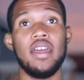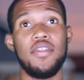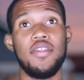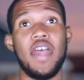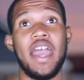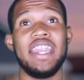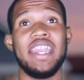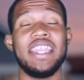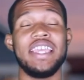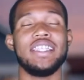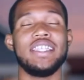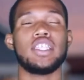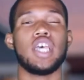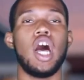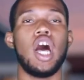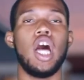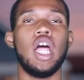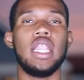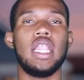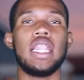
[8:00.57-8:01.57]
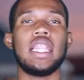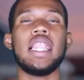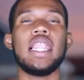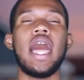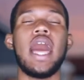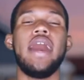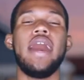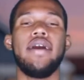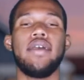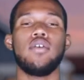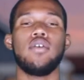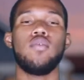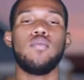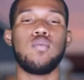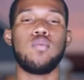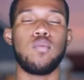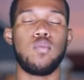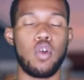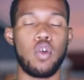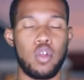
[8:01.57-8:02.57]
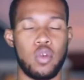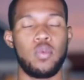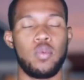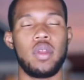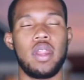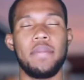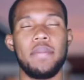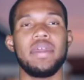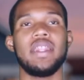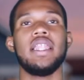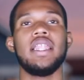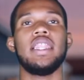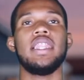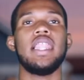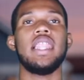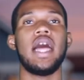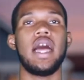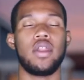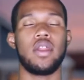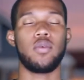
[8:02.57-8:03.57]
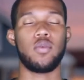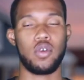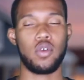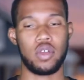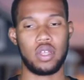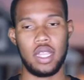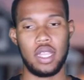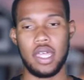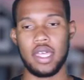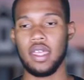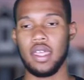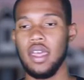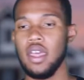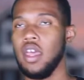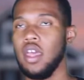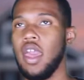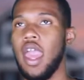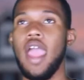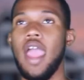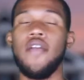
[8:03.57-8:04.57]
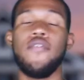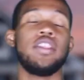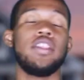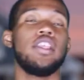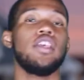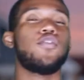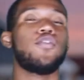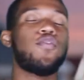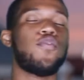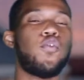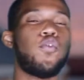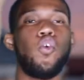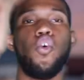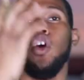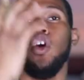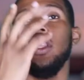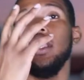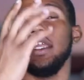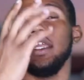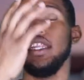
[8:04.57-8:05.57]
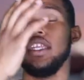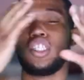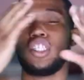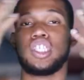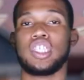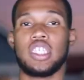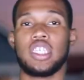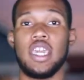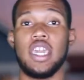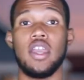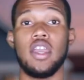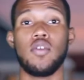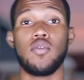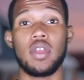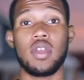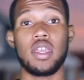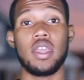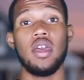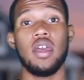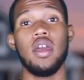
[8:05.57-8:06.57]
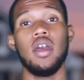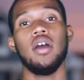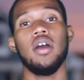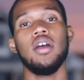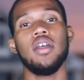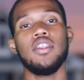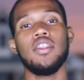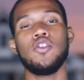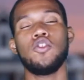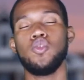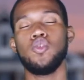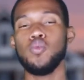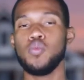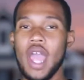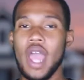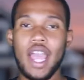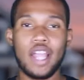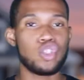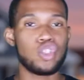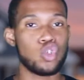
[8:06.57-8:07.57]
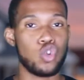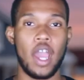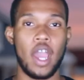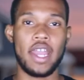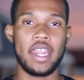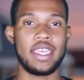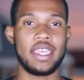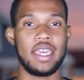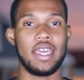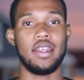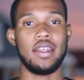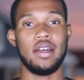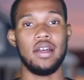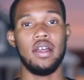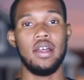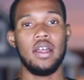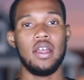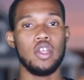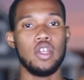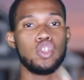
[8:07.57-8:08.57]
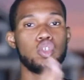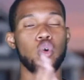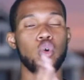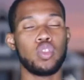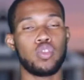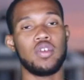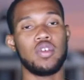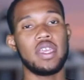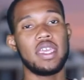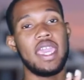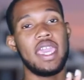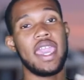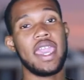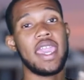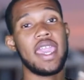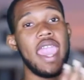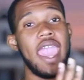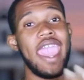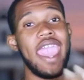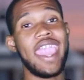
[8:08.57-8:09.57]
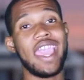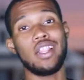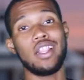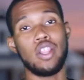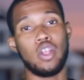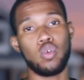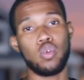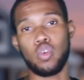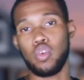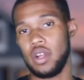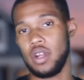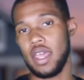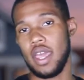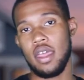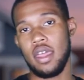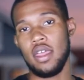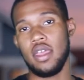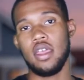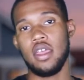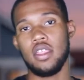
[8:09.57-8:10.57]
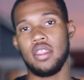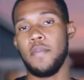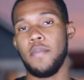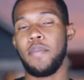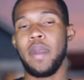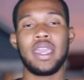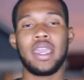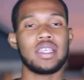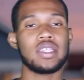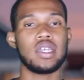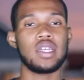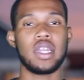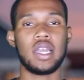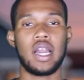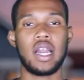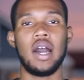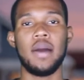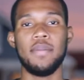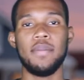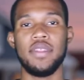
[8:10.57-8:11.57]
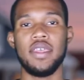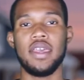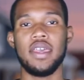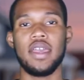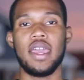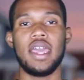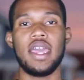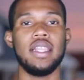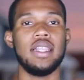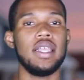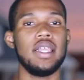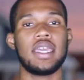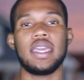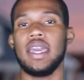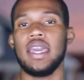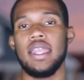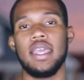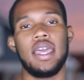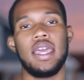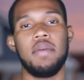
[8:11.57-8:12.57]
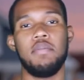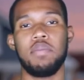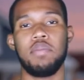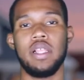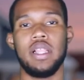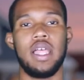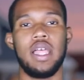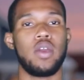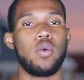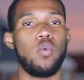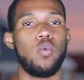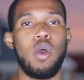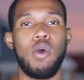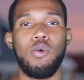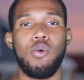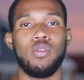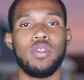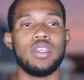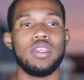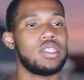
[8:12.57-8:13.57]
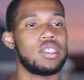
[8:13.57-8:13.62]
that needs a lot of work, when I mean a lot of work, like everything's falling, it's scary, do not try to get a 2 or 3K A loan on that. The bank is going to come there and look at it and be like, whoa,